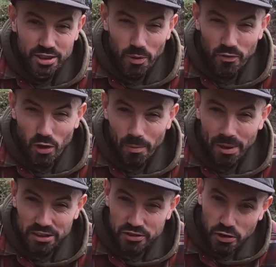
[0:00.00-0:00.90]
we've got
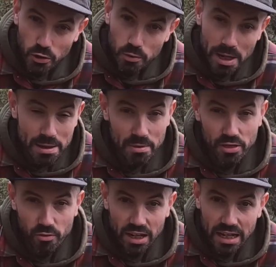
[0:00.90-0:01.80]
about 2, maybe
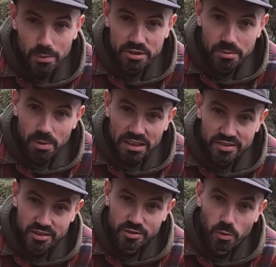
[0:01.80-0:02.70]
3 hours at
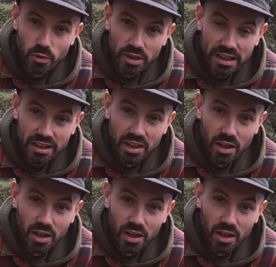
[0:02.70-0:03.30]
best this morning